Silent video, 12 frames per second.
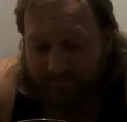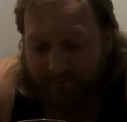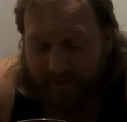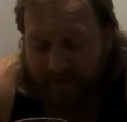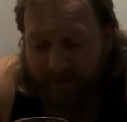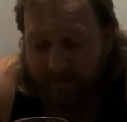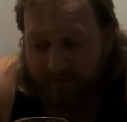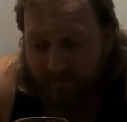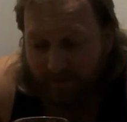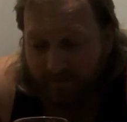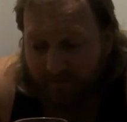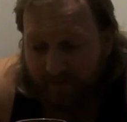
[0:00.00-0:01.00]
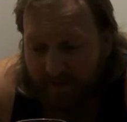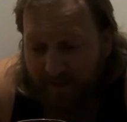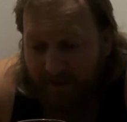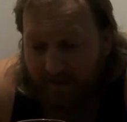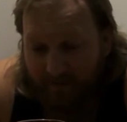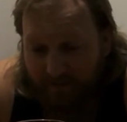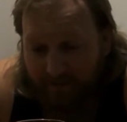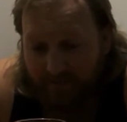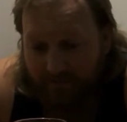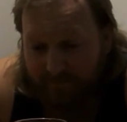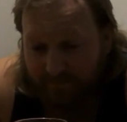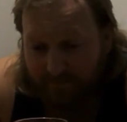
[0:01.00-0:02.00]
That's by far, like,
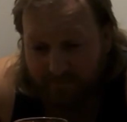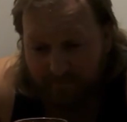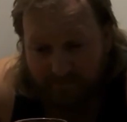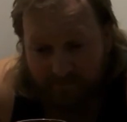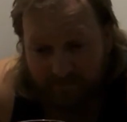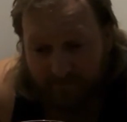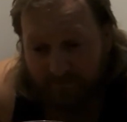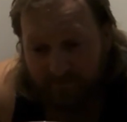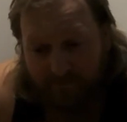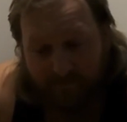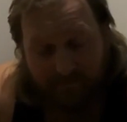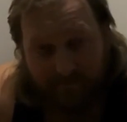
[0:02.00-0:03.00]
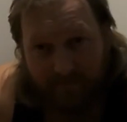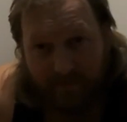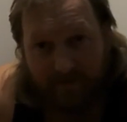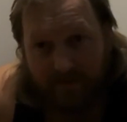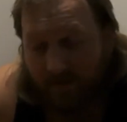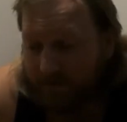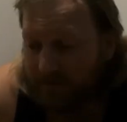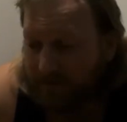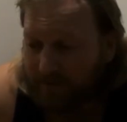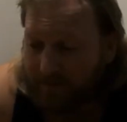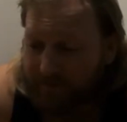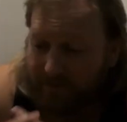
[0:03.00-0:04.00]
that's top
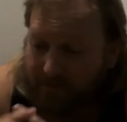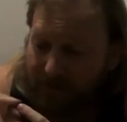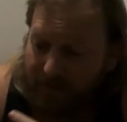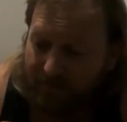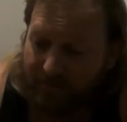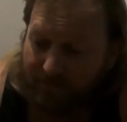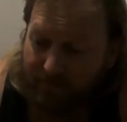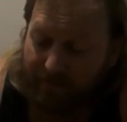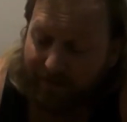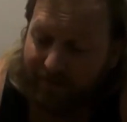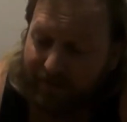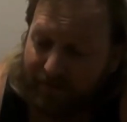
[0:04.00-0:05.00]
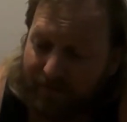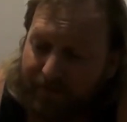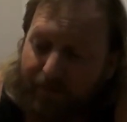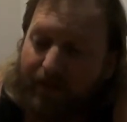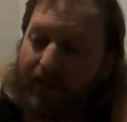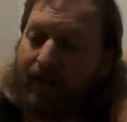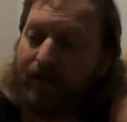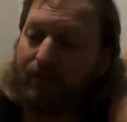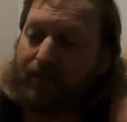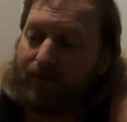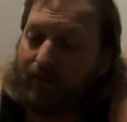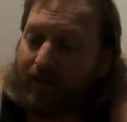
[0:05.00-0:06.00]
shelf, that shit. Maybe that's probably why they only
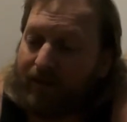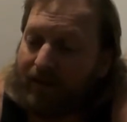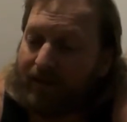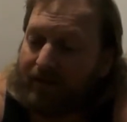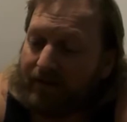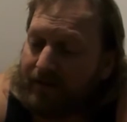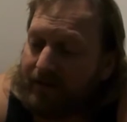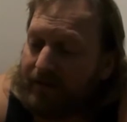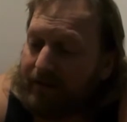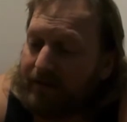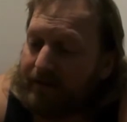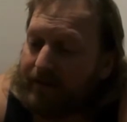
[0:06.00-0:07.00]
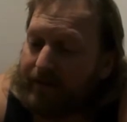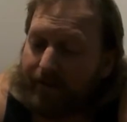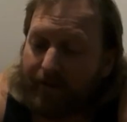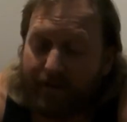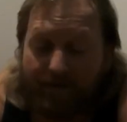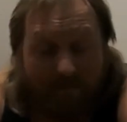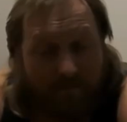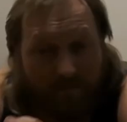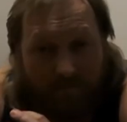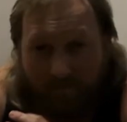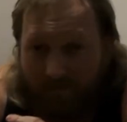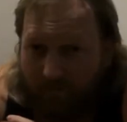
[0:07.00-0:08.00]
brew it 1 year.
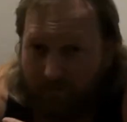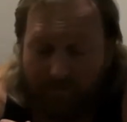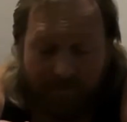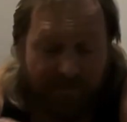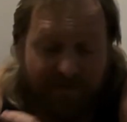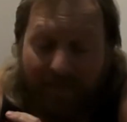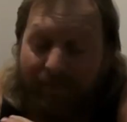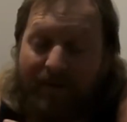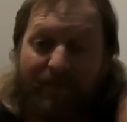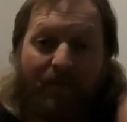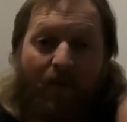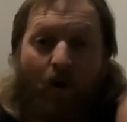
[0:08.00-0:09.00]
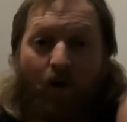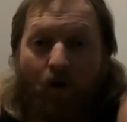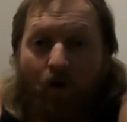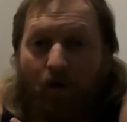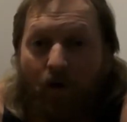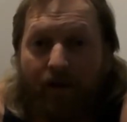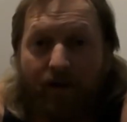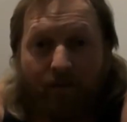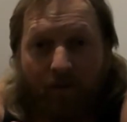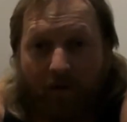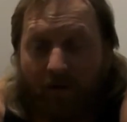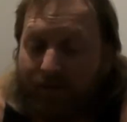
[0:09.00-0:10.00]
Some people might not like it,
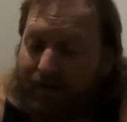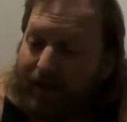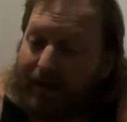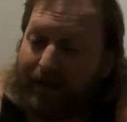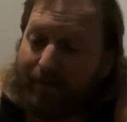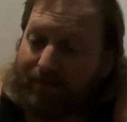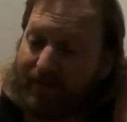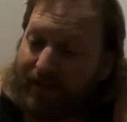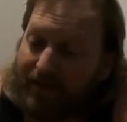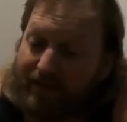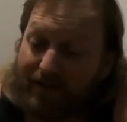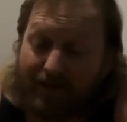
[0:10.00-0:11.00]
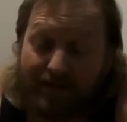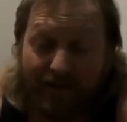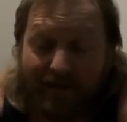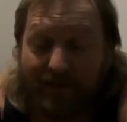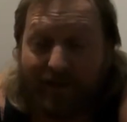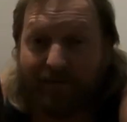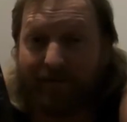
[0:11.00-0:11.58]
might not be that cup of tea, as they say, it's not